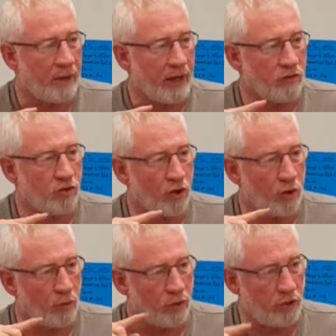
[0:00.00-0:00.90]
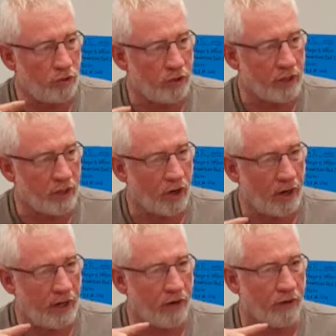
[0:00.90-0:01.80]
and so you can
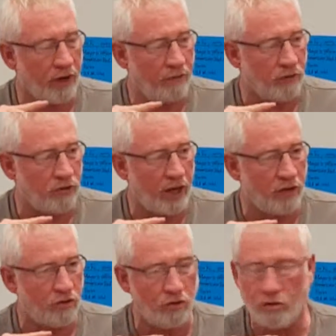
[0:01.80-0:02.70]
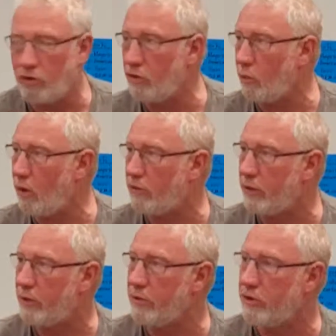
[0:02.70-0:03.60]
hear, if you stay tuned to the one
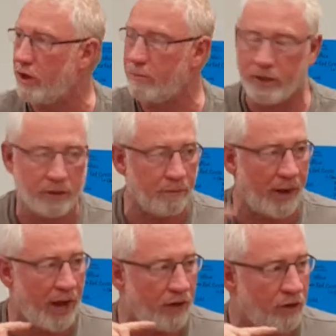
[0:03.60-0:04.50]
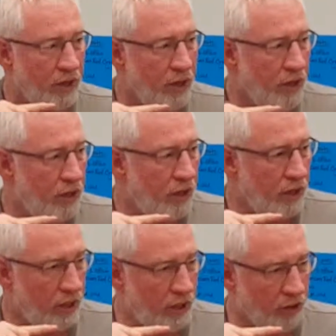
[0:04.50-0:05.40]
frequency on a particular band,
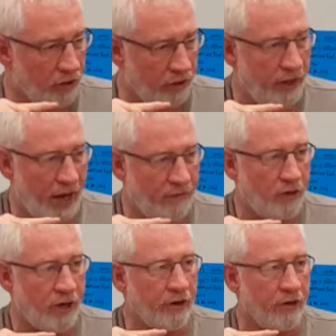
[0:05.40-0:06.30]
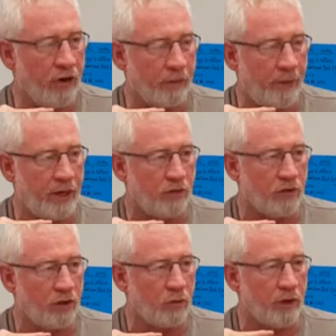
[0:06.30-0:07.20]
if you can hear all the
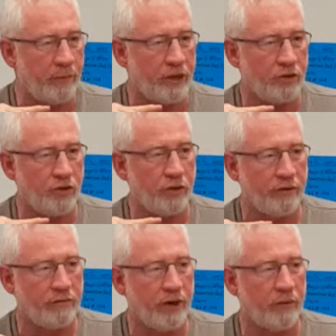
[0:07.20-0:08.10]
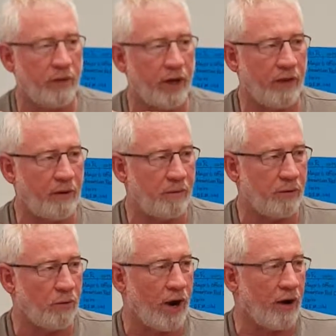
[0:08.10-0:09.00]
beacons on 20 meters, you're doing very well. That would
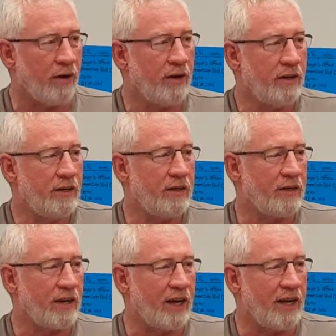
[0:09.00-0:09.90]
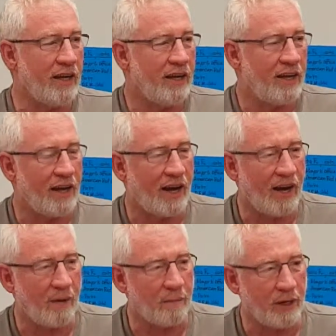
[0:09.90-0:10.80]
be rare. Okay,
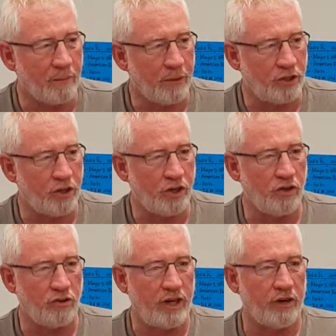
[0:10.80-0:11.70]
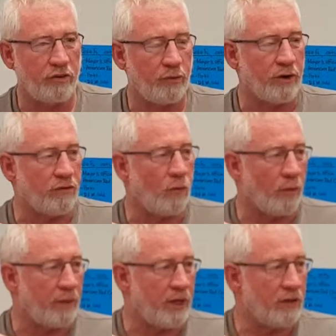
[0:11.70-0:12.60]
but you can usually hear 3 or
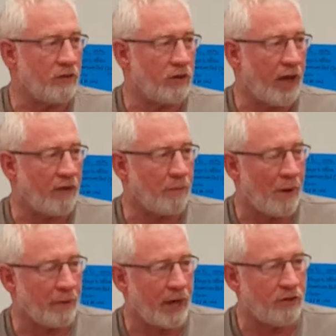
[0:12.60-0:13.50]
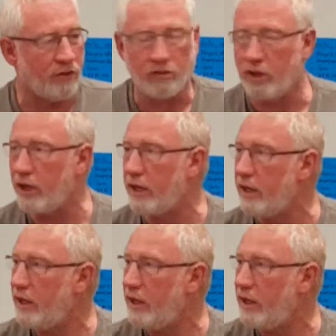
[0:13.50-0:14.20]
4 beacons. Okay, if propagation is good.